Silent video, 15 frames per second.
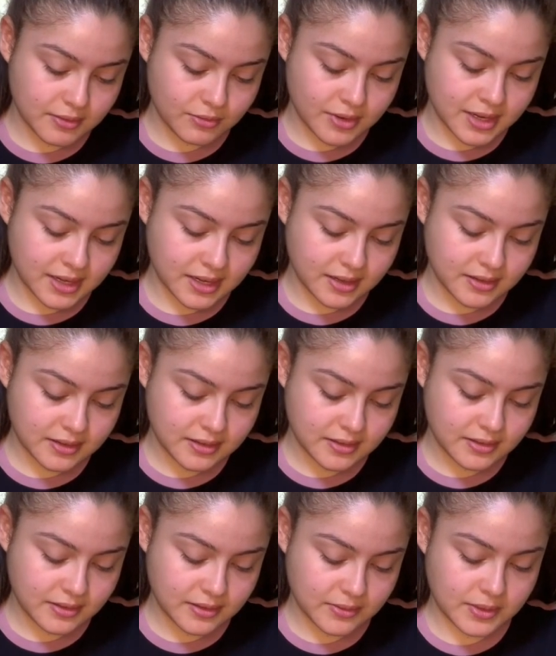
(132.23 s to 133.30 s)
Ready?
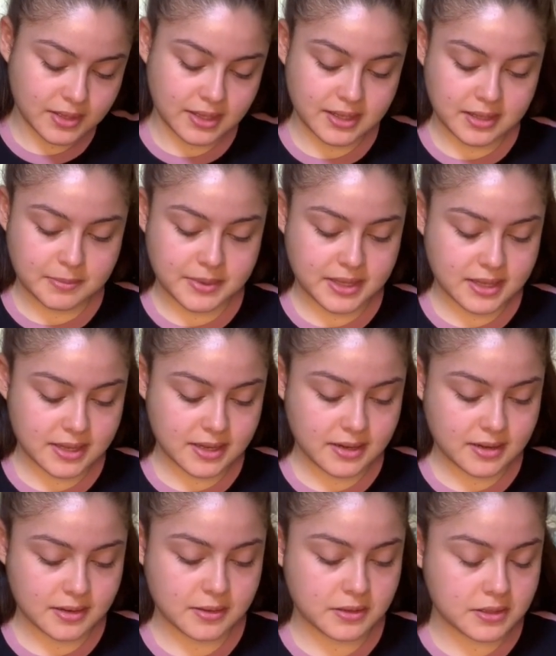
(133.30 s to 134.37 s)
With a little bit there.
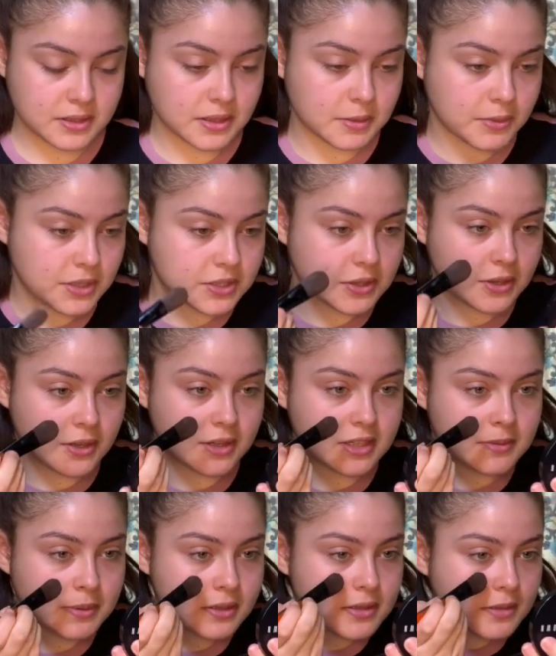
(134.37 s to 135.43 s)
I'm just going to brush it on.
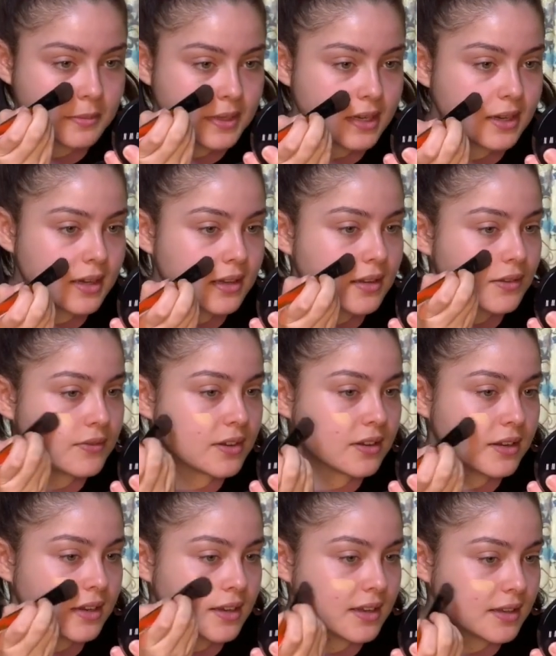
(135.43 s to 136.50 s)
It's supposed to be like a
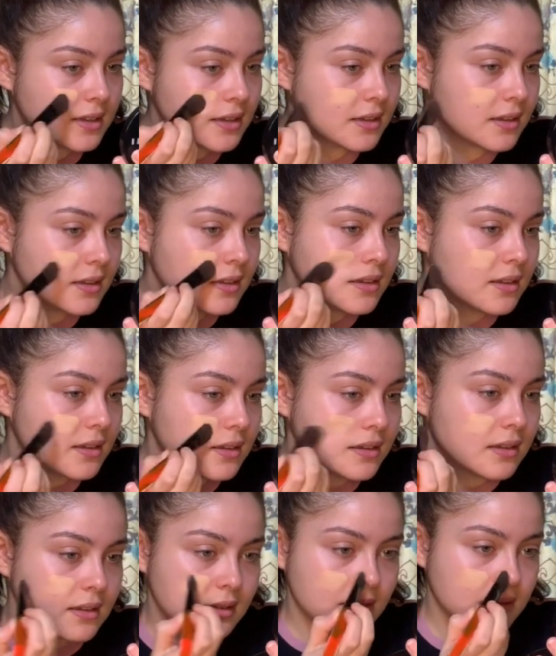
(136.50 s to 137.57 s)
very like
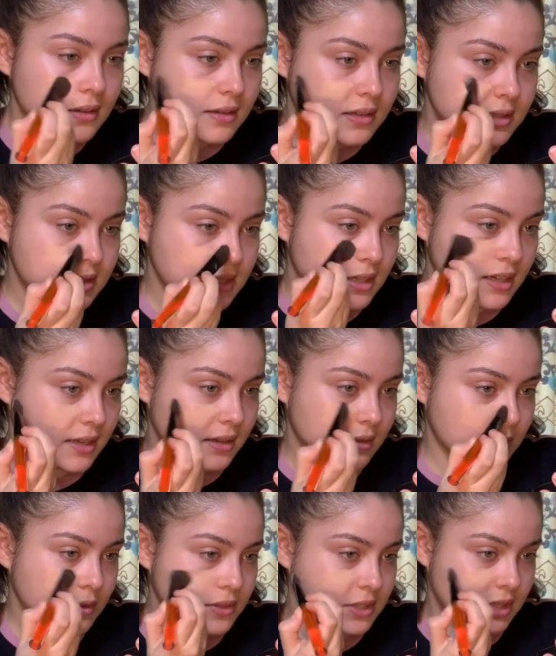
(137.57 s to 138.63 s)
sheer,
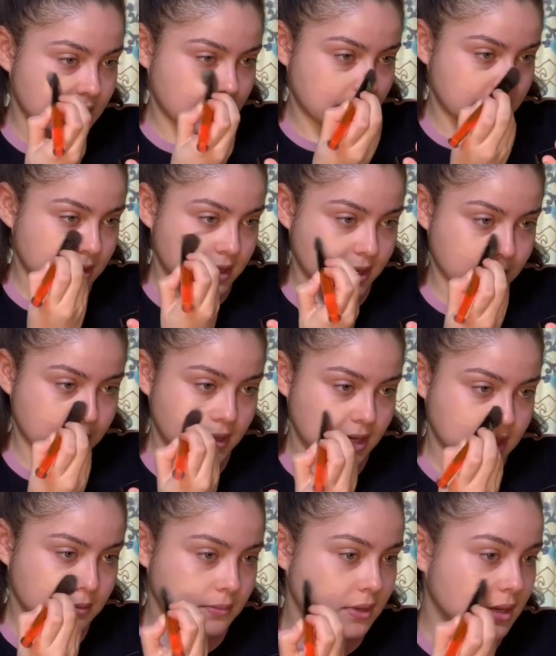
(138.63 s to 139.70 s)
not sheer, but like
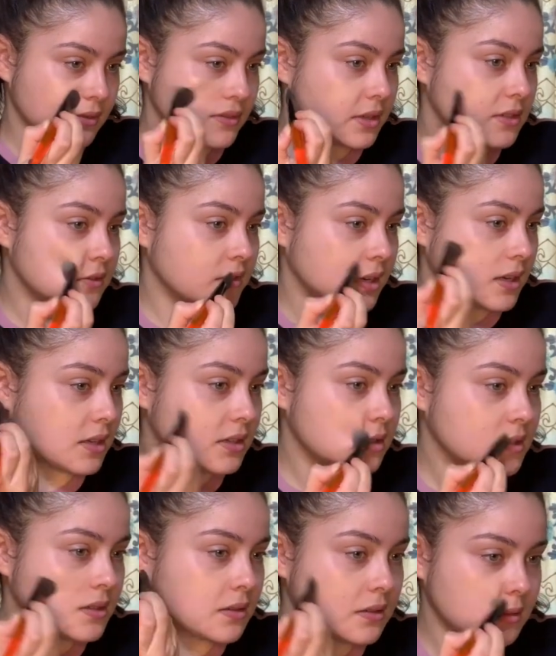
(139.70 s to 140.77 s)
medium coverage
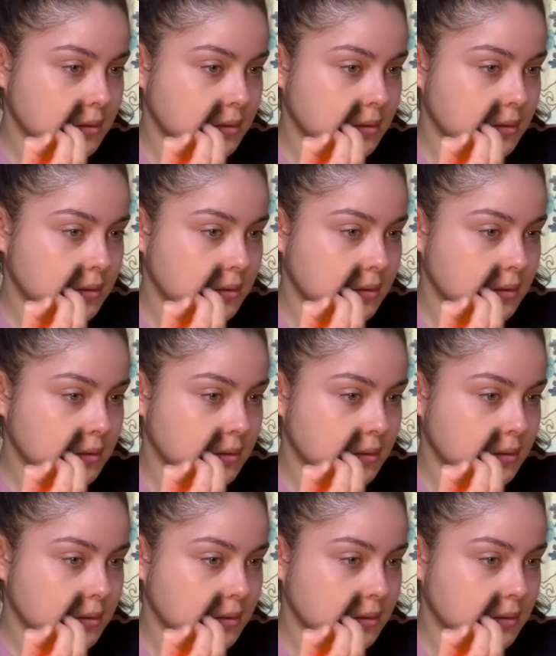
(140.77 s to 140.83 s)
finish.